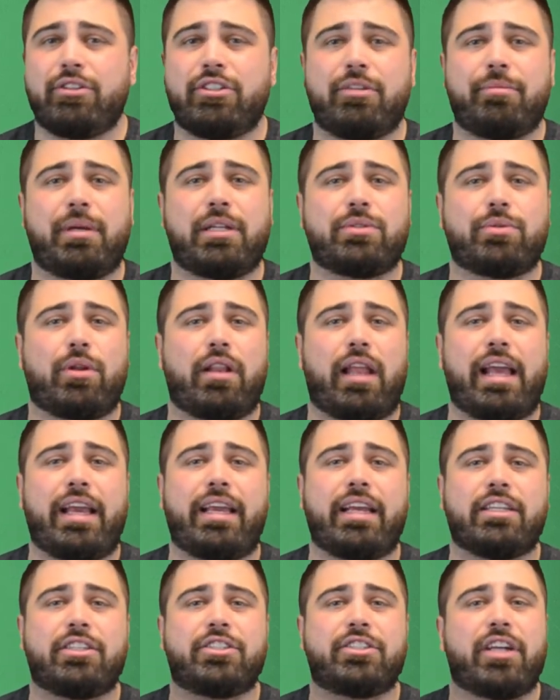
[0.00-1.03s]
so you might as well
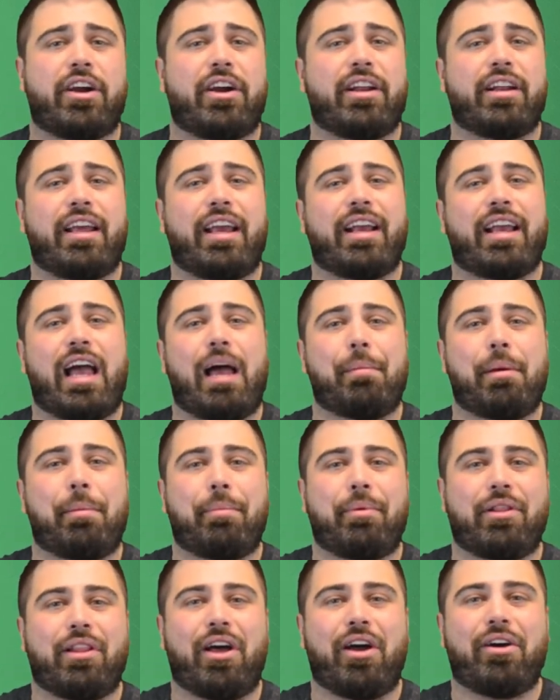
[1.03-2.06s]
like it, share it, and comment
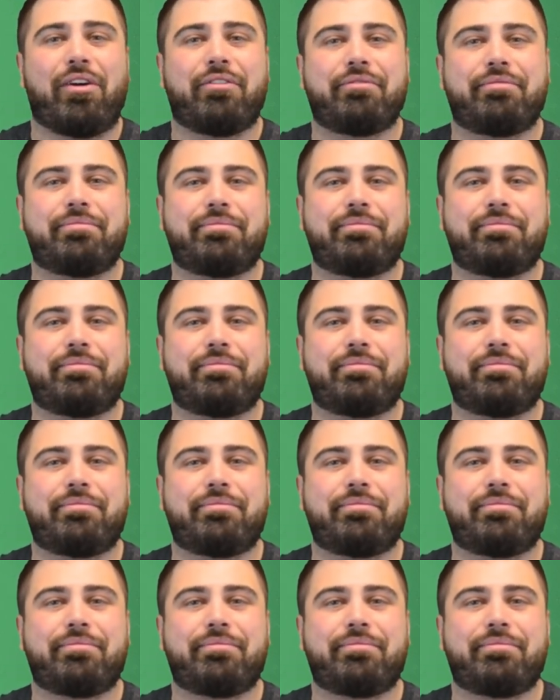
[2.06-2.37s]
below.